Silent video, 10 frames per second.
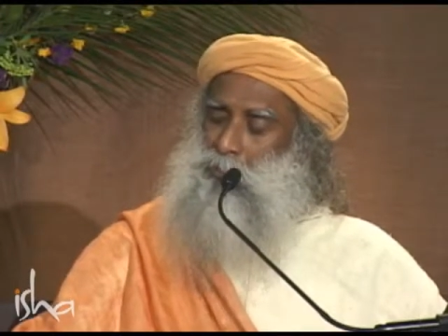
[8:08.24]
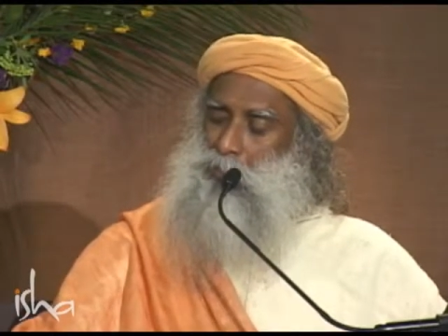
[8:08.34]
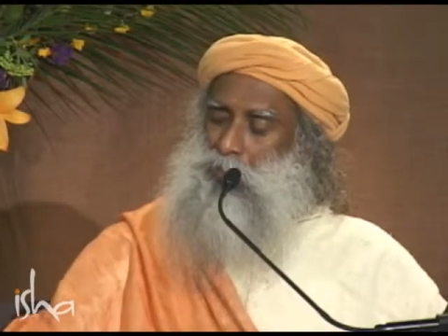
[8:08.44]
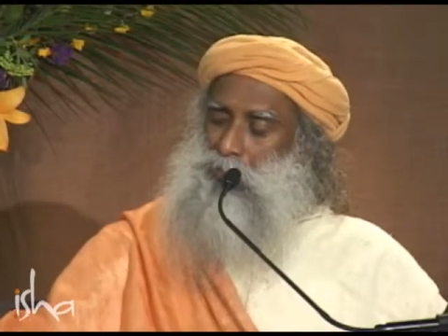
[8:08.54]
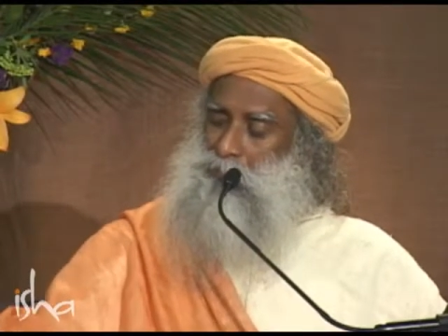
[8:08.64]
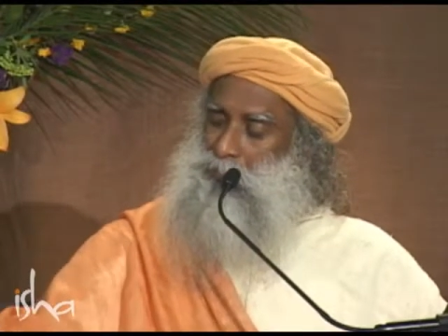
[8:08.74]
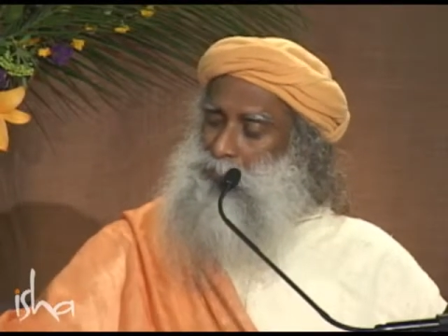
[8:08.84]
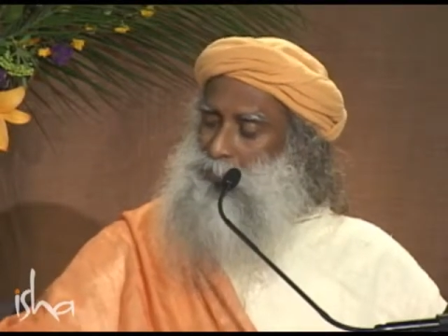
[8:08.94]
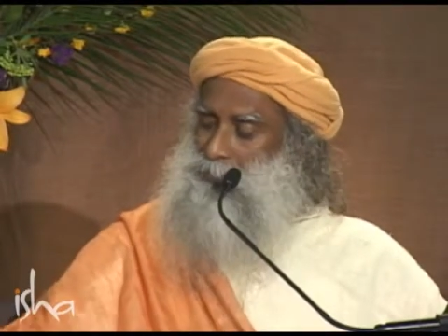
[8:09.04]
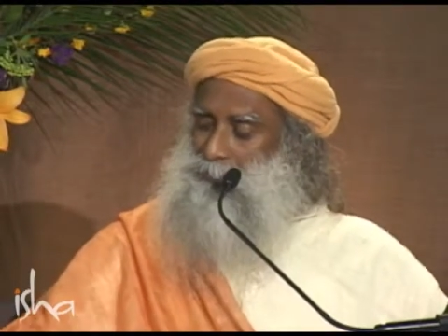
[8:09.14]
Whatever,
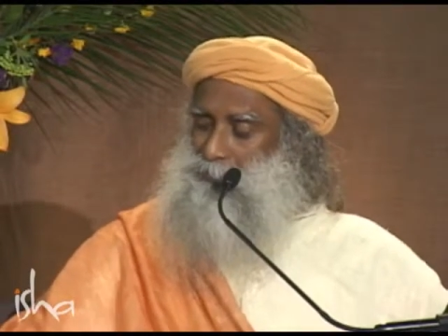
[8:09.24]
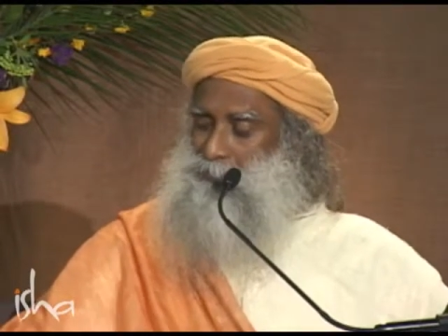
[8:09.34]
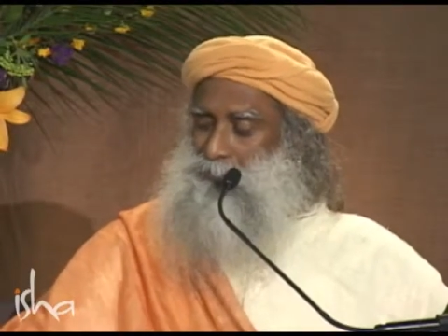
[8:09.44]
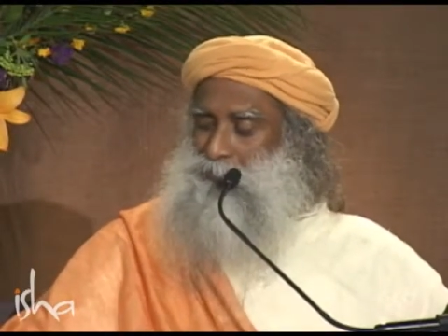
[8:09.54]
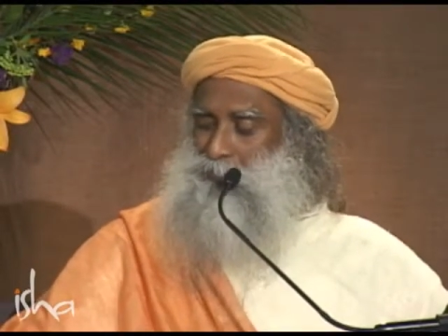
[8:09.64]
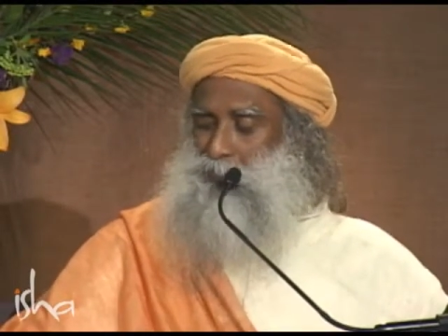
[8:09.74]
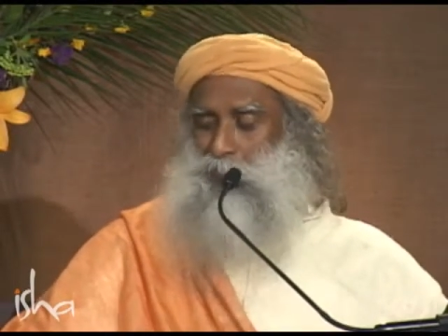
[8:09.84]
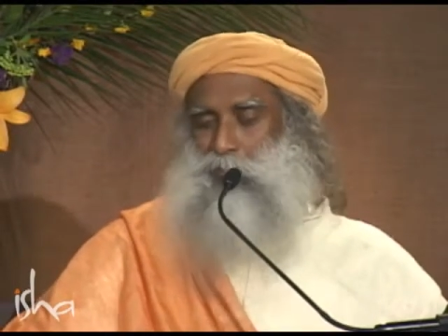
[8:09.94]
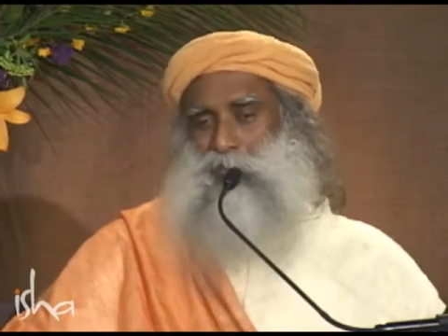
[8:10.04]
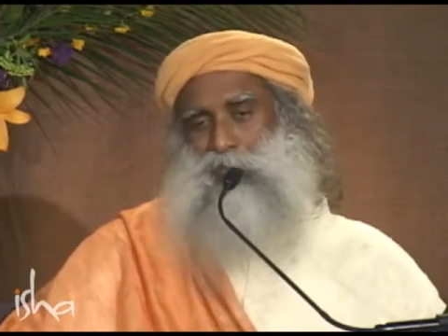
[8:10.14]
you
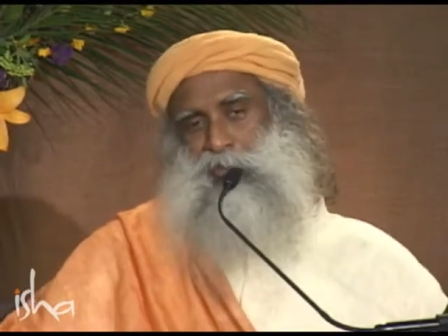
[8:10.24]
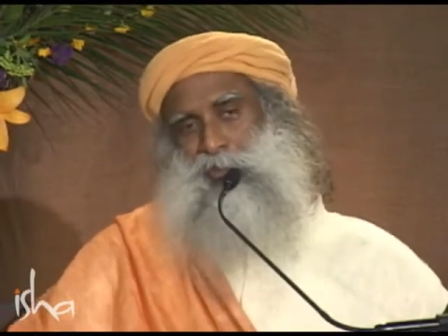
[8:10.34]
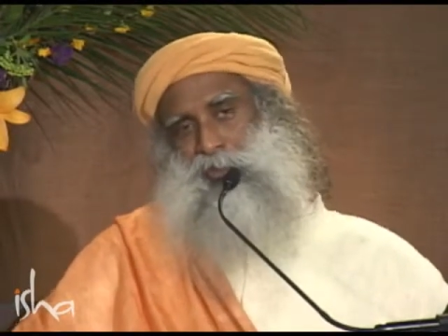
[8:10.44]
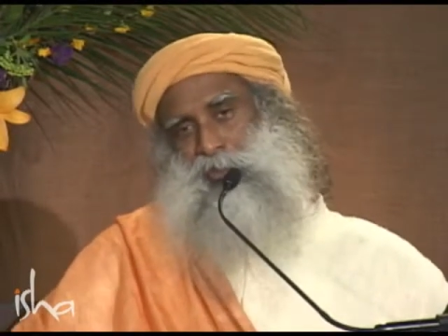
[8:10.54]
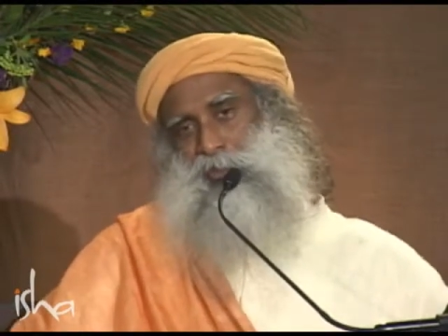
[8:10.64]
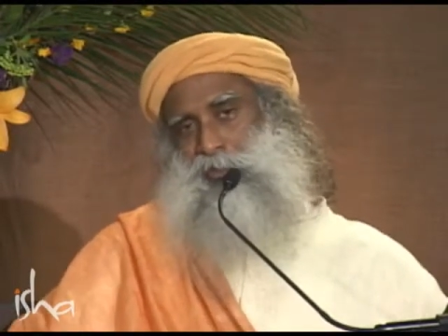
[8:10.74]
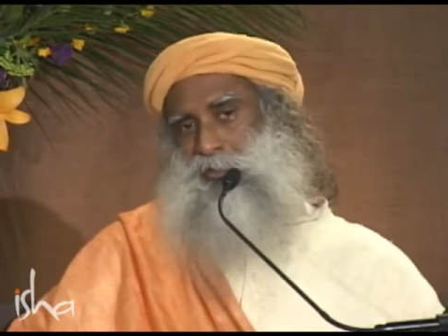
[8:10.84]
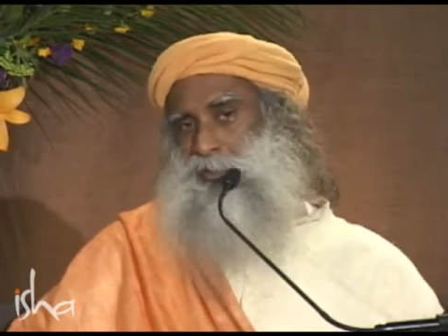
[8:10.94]
know, initially,